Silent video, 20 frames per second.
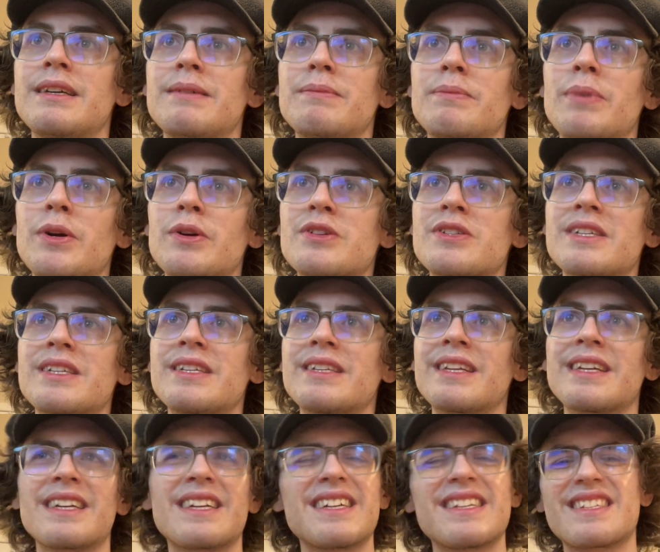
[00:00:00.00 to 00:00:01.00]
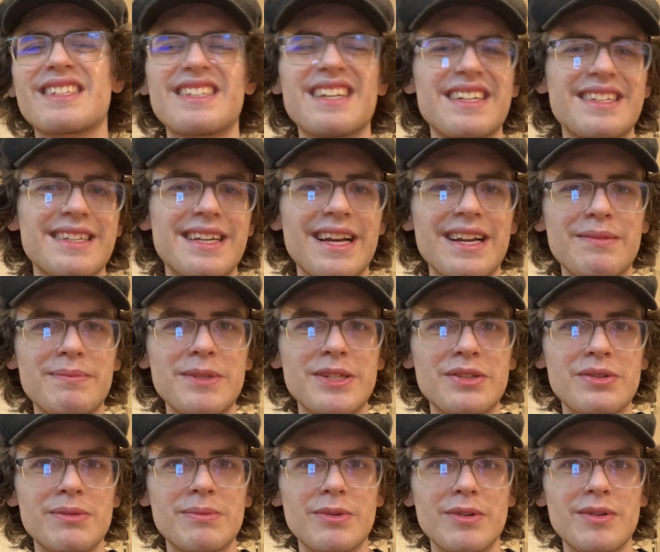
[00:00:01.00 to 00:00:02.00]
person. Like, that's kind of
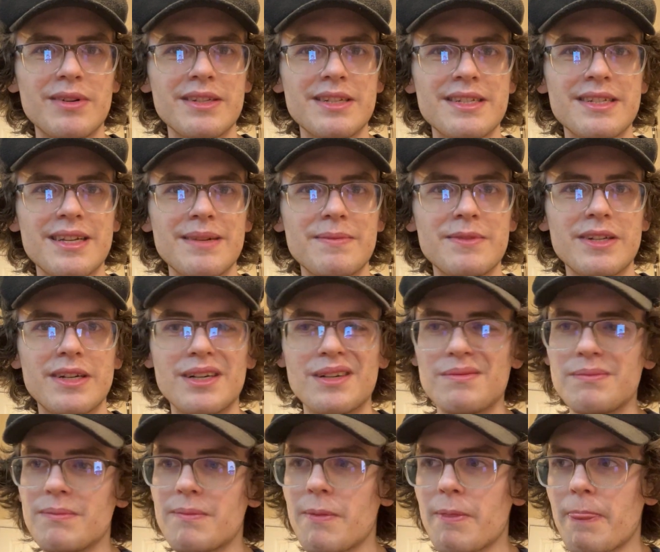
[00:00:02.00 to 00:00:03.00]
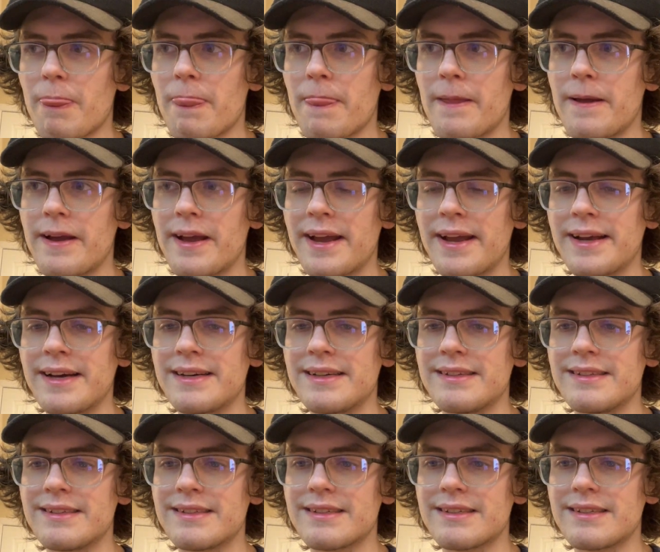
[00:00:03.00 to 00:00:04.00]
miserable at the same time.
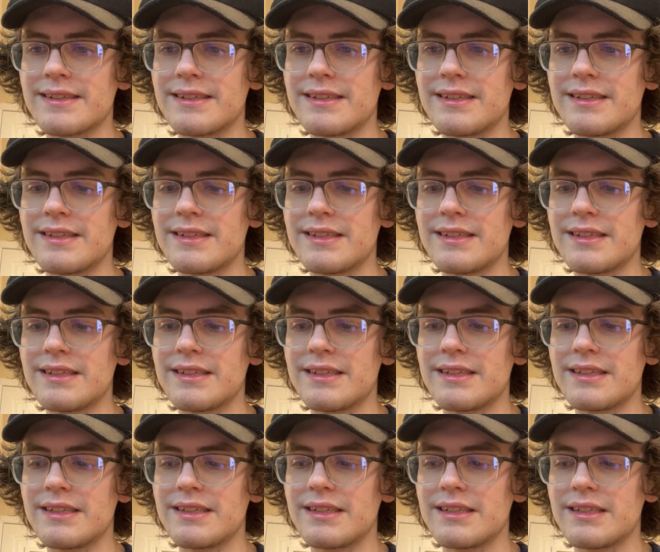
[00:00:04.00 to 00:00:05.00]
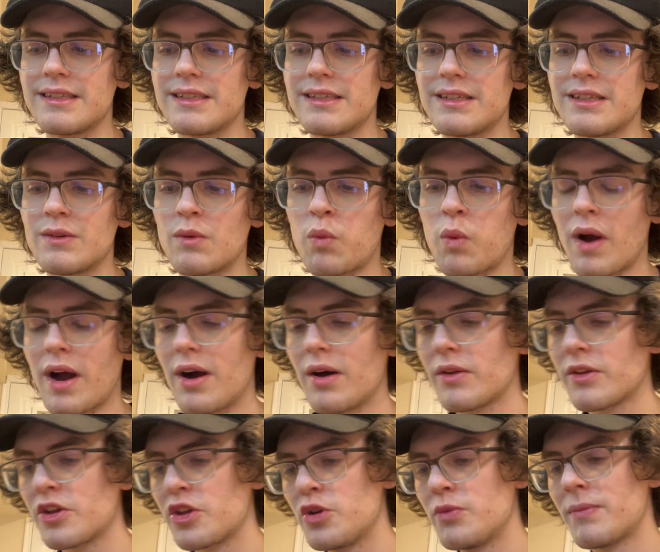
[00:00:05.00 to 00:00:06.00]
And
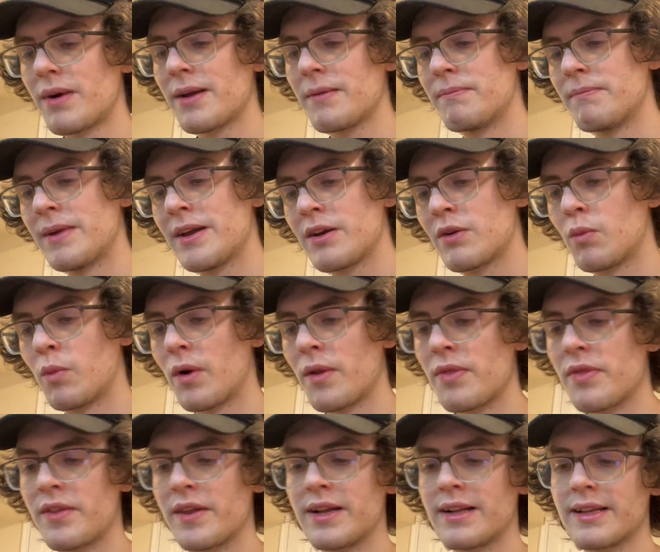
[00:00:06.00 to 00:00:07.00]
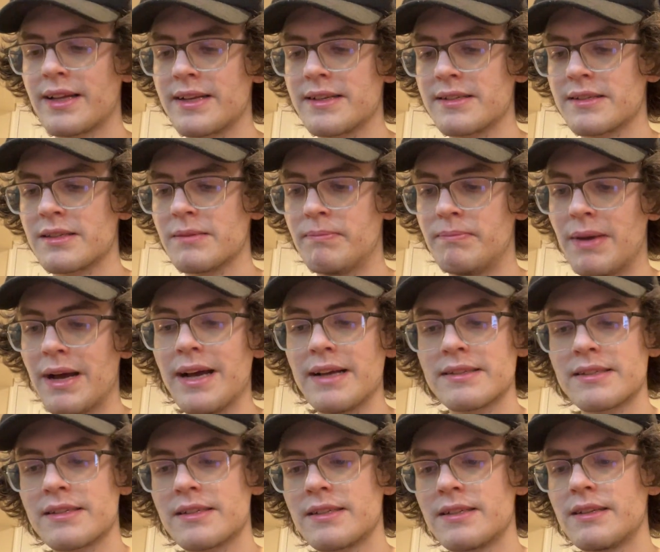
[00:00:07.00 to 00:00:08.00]
while you might make one thing that is the
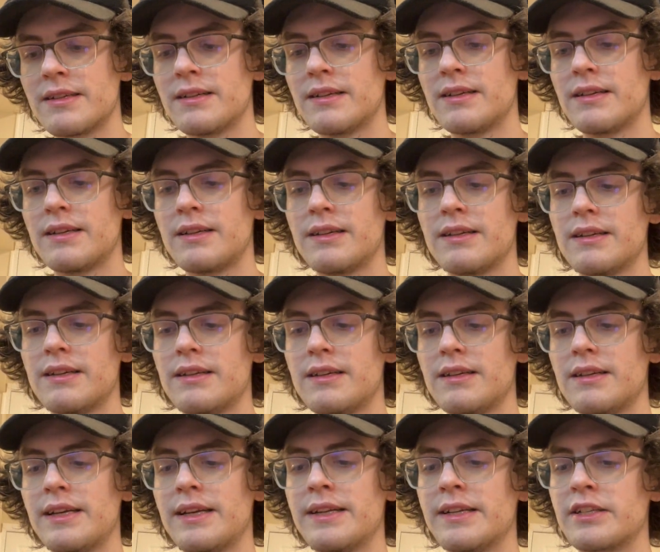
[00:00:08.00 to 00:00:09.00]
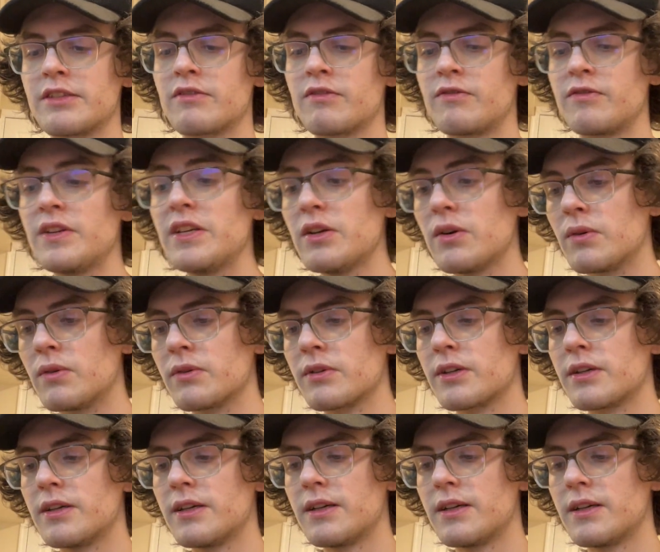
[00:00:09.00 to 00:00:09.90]
best in its field,